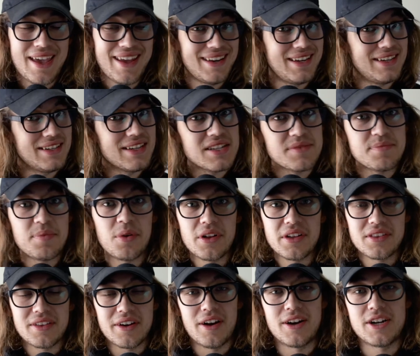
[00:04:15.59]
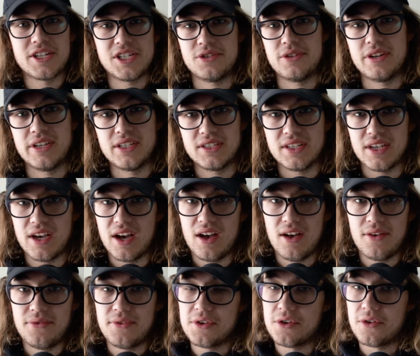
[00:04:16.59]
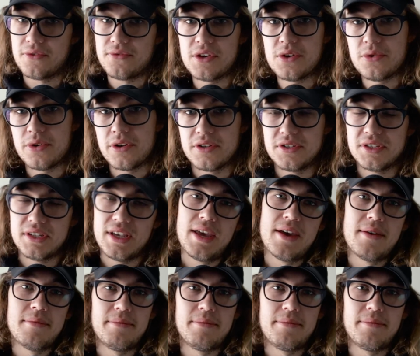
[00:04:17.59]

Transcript: and it does pull at the heartstrings of your viewers,